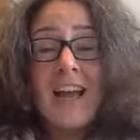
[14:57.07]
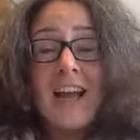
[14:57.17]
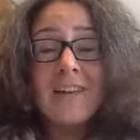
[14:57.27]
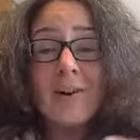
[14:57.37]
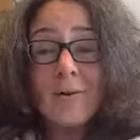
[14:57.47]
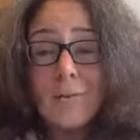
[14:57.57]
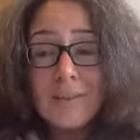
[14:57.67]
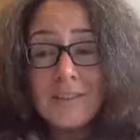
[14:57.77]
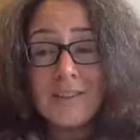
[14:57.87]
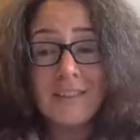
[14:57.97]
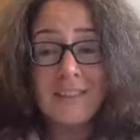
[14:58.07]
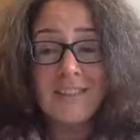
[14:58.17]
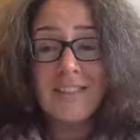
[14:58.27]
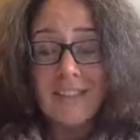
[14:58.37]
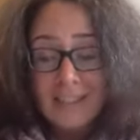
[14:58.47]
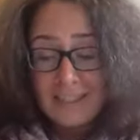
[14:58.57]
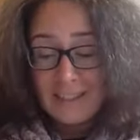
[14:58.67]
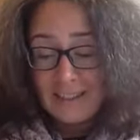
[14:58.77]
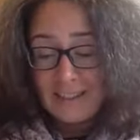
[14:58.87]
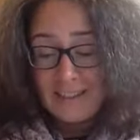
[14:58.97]
and open to let it
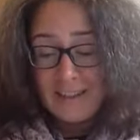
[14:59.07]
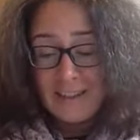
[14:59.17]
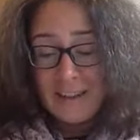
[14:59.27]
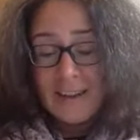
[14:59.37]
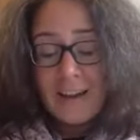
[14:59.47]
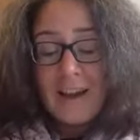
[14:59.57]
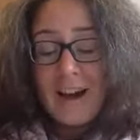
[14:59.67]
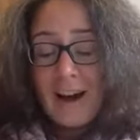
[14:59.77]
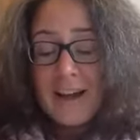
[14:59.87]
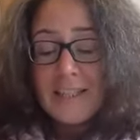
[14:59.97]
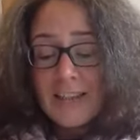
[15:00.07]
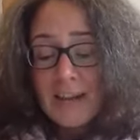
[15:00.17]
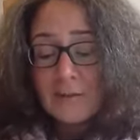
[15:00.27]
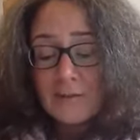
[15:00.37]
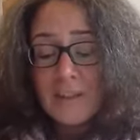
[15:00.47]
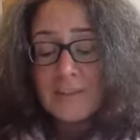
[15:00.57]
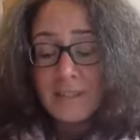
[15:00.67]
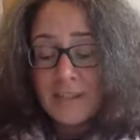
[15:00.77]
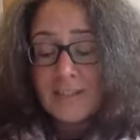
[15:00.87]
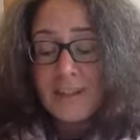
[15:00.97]
in. I now feel
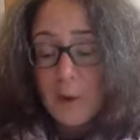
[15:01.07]
ready to